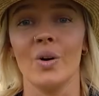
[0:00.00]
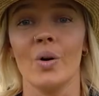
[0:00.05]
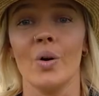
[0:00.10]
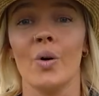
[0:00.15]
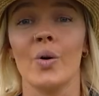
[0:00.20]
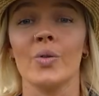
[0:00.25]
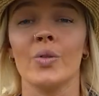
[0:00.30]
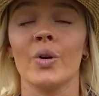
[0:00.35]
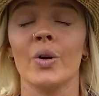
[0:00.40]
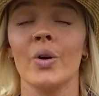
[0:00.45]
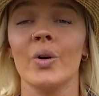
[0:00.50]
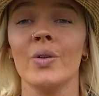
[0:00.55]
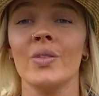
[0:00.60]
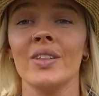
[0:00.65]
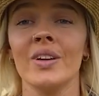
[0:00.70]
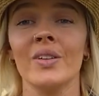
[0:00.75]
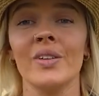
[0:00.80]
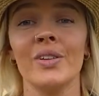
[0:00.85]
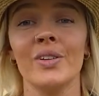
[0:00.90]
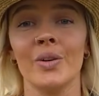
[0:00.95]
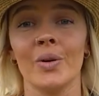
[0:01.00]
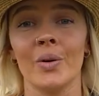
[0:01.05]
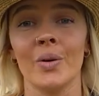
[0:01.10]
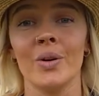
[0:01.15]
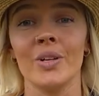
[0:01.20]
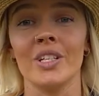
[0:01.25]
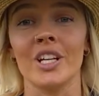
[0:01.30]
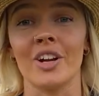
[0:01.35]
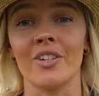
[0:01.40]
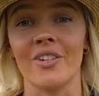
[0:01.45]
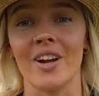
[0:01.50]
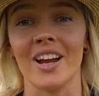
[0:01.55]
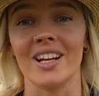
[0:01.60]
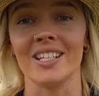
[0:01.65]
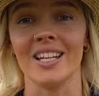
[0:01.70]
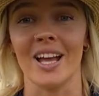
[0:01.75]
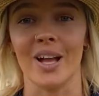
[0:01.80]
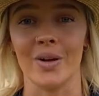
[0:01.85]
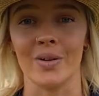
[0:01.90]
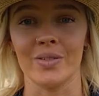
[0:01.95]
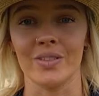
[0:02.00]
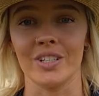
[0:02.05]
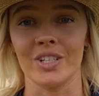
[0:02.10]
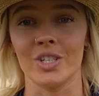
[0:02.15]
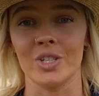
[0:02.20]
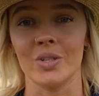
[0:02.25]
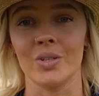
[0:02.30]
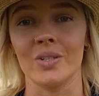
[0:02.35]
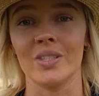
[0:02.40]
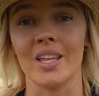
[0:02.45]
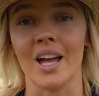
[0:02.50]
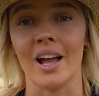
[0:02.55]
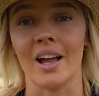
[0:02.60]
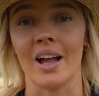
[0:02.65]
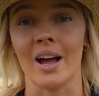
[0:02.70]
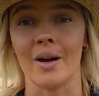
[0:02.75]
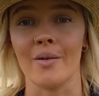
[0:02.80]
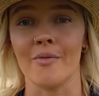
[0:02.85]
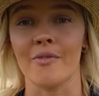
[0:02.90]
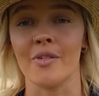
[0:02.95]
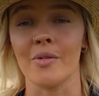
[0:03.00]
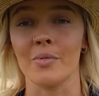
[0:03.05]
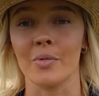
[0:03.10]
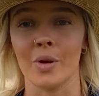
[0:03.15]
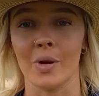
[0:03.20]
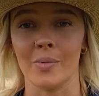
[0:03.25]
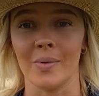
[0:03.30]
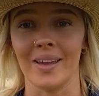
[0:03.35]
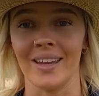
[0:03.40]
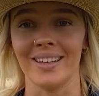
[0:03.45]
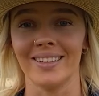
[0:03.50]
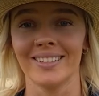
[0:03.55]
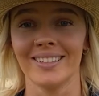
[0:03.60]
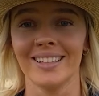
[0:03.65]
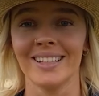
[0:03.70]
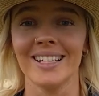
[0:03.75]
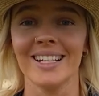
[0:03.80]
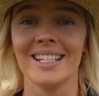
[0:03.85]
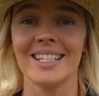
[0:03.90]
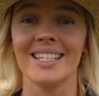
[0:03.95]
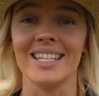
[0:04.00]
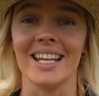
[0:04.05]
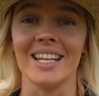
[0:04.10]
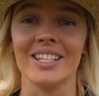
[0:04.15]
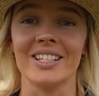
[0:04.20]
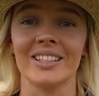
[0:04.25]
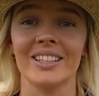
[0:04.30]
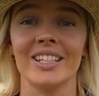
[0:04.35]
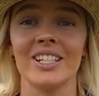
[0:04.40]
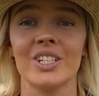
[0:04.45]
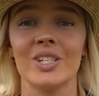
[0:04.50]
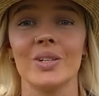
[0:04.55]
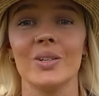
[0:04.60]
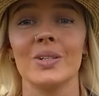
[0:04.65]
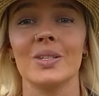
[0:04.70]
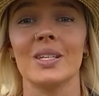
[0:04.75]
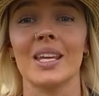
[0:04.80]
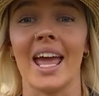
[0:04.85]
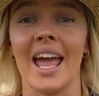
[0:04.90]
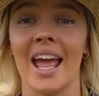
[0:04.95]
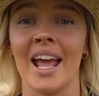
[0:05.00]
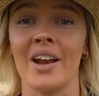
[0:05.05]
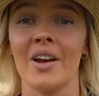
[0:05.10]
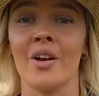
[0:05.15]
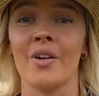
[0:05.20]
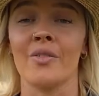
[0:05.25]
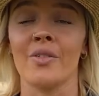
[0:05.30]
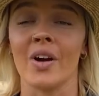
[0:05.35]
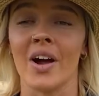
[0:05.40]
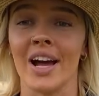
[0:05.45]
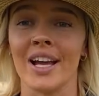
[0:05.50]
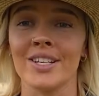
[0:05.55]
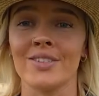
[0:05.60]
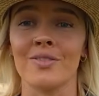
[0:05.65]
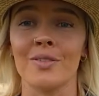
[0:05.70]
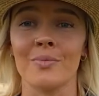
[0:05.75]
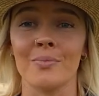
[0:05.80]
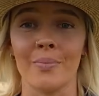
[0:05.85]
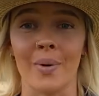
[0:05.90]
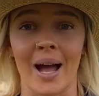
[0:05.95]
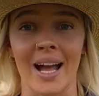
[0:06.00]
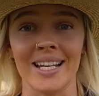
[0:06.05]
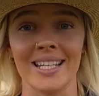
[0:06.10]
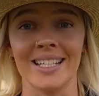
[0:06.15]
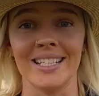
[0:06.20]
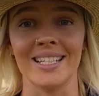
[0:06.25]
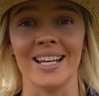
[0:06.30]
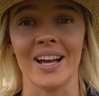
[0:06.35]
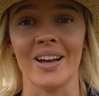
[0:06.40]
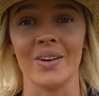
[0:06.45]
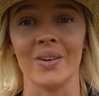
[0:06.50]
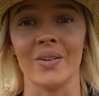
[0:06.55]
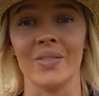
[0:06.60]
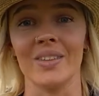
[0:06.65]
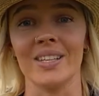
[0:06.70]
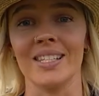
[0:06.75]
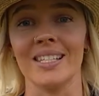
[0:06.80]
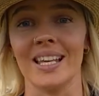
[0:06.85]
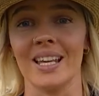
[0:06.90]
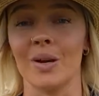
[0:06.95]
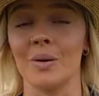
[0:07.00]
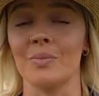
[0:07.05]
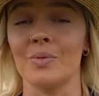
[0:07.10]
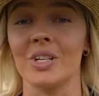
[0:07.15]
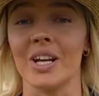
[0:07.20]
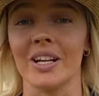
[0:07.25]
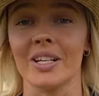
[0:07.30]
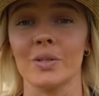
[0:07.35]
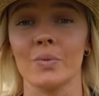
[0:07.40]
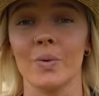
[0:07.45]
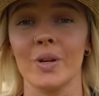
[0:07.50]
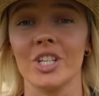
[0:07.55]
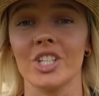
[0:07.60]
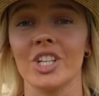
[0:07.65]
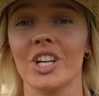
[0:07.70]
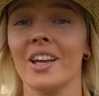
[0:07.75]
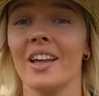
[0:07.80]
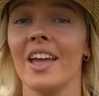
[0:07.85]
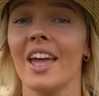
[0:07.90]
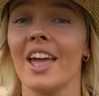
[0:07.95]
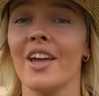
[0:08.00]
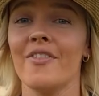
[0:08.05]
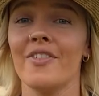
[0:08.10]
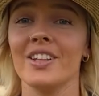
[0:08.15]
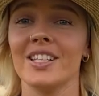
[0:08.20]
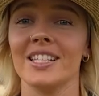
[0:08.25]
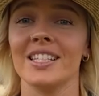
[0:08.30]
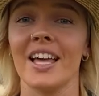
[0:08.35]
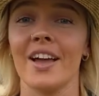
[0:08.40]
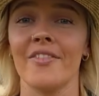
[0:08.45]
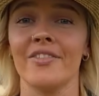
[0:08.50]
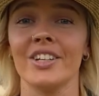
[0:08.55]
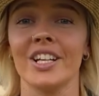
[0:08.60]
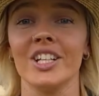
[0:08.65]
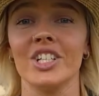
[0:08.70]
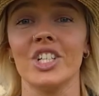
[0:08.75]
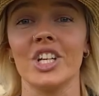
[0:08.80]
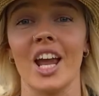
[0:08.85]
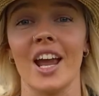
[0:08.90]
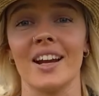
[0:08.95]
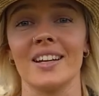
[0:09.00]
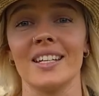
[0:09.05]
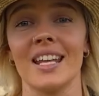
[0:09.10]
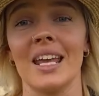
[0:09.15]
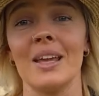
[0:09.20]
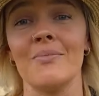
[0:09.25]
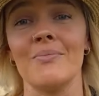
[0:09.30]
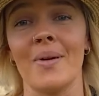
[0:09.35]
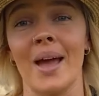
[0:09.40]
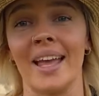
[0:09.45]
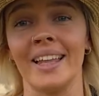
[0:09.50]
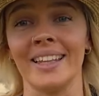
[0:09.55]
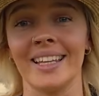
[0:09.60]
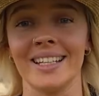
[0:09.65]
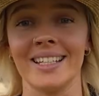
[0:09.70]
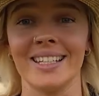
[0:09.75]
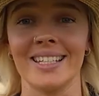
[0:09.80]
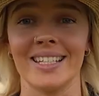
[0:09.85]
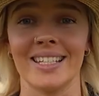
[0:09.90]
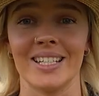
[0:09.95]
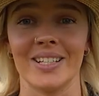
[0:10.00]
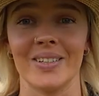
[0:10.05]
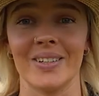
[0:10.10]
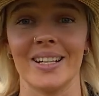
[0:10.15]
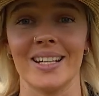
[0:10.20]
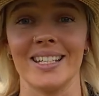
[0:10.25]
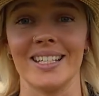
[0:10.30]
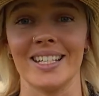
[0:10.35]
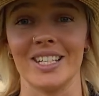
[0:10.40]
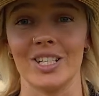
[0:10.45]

Although there are no direct health issues that come from cribbing, dental issues can arise from biting down on the said objects, which, if it's left unchecked, it may lead to serious